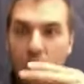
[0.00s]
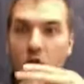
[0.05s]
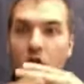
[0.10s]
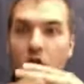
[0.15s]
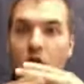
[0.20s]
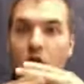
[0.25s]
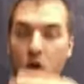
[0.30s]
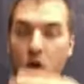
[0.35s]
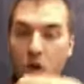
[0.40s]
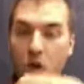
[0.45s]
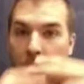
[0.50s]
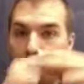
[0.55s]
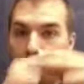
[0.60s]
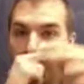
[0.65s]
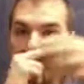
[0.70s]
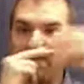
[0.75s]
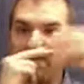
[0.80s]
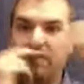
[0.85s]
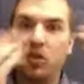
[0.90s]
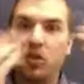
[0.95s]
So
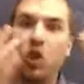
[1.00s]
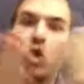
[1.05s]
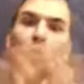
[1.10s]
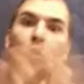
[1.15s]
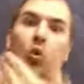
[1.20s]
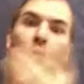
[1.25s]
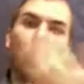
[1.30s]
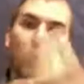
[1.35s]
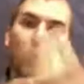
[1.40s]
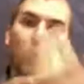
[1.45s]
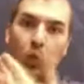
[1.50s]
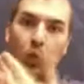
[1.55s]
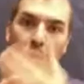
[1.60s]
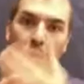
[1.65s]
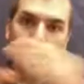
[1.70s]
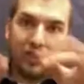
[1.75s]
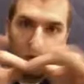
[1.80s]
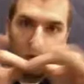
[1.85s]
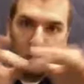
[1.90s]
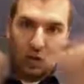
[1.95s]
now this
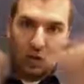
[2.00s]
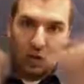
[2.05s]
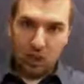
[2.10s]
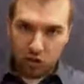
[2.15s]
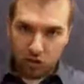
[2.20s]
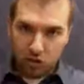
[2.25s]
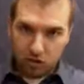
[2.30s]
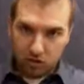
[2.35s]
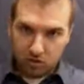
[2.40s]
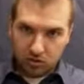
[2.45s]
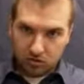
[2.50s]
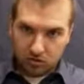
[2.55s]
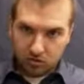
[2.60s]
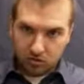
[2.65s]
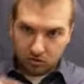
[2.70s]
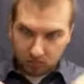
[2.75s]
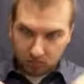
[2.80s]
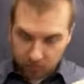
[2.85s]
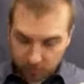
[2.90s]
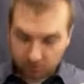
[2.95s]
is something new.
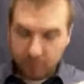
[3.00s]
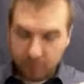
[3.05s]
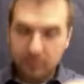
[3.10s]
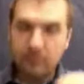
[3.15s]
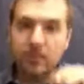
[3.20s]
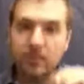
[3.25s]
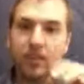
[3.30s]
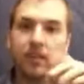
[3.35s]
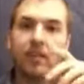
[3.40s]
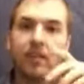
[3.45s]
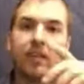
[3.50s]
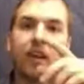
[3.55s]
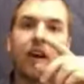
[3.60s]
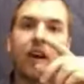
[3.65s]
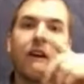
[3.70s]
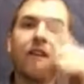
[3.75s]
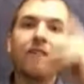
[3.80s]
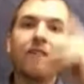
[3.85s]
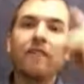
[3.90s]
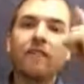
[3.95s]
It's a new
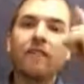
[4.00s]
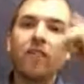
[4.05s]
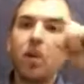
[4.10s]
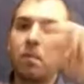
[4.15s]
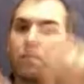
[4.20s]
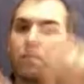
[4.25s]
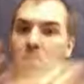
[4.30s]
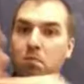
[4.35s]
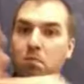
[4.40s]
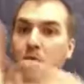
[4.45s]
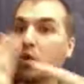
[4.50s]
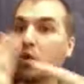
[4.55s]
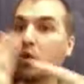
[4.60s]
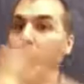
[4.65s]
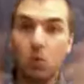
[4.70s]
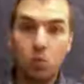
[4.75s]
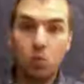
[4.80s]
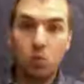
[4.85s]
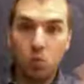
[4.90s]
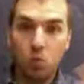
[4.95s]
equation.
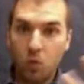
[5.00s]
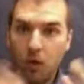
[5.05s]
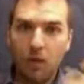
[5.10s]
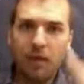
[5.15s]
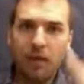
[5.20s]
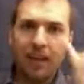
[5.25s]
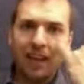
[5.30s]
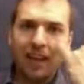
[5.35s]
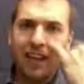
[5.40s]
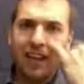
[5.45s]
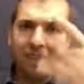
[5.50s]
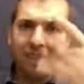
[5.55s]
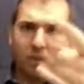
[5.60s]
And this is